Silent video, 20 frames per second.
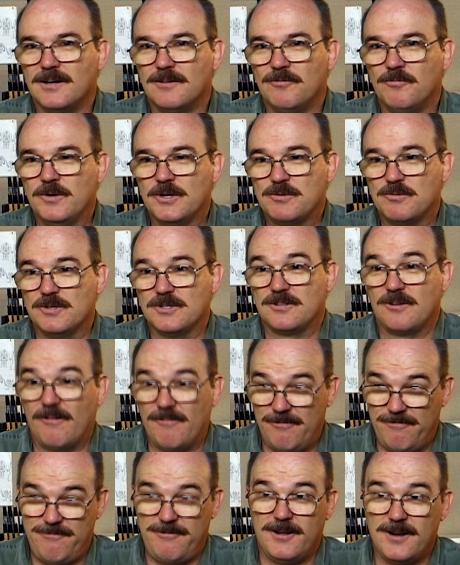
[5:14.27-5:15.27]
which was
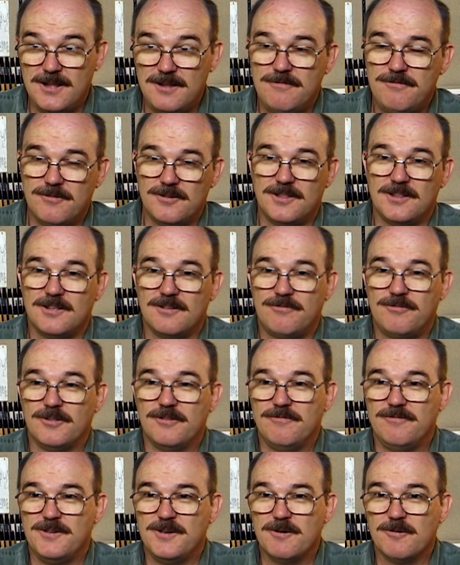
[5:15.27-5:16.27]
funny for the
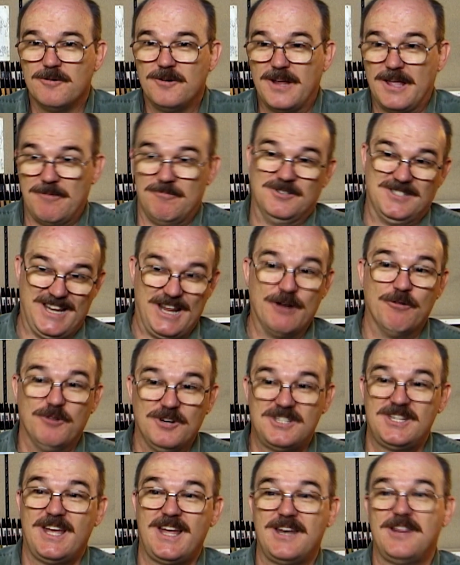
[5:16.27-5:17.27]
viewer. It was
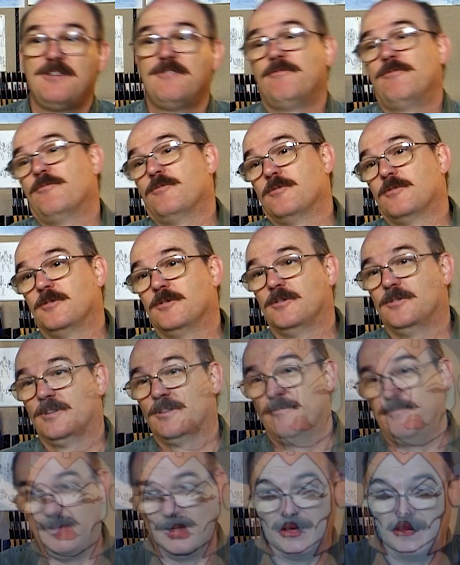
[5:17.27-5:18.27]
irritating for the
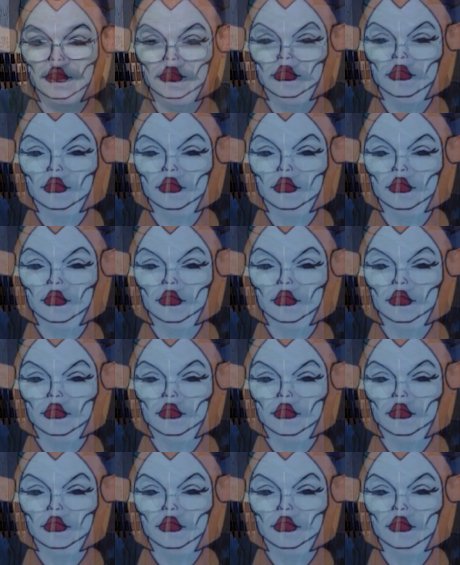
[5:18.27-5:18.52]
villain.